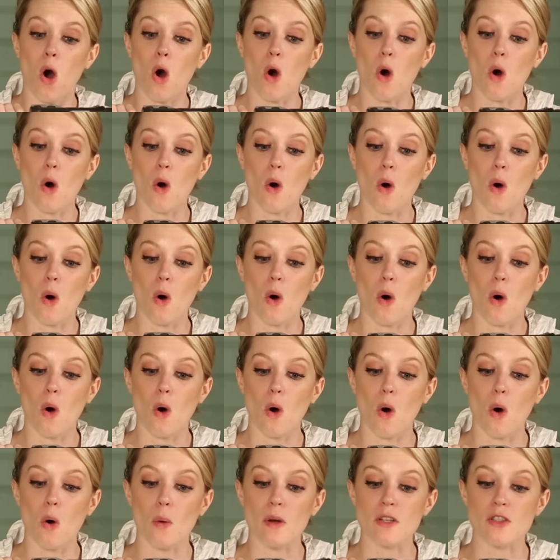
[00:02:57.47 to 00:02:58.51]

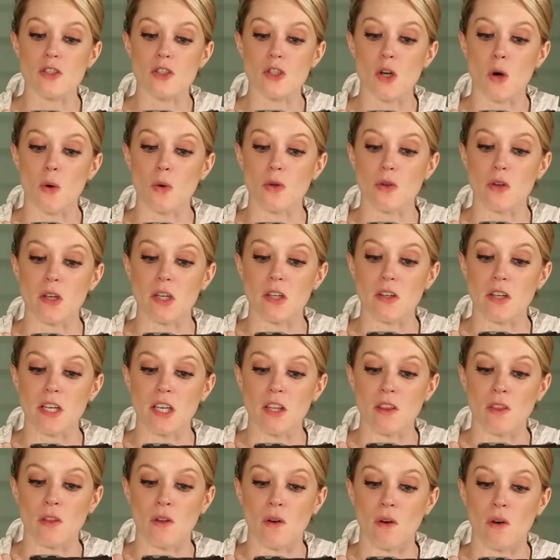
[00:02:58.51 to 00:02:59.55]
Oh, it's totally
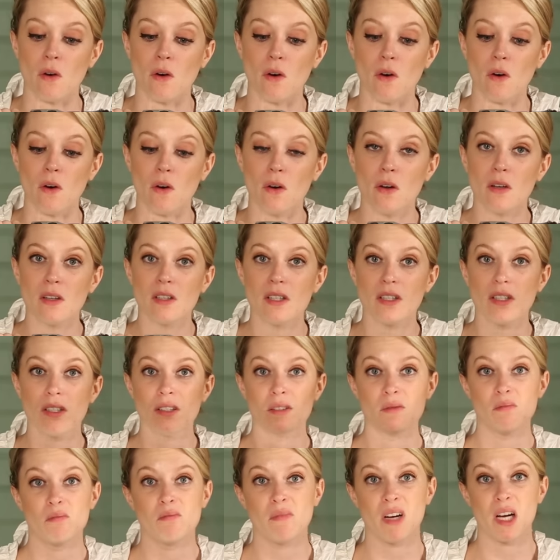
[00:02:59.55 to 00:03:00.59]
lethal.
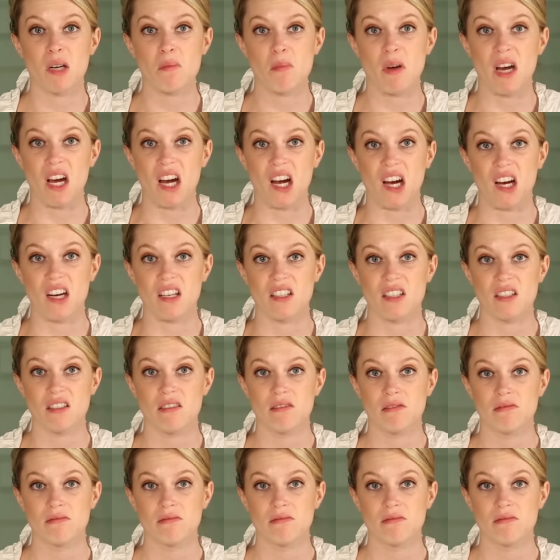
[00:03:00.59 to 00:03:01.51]
My bad.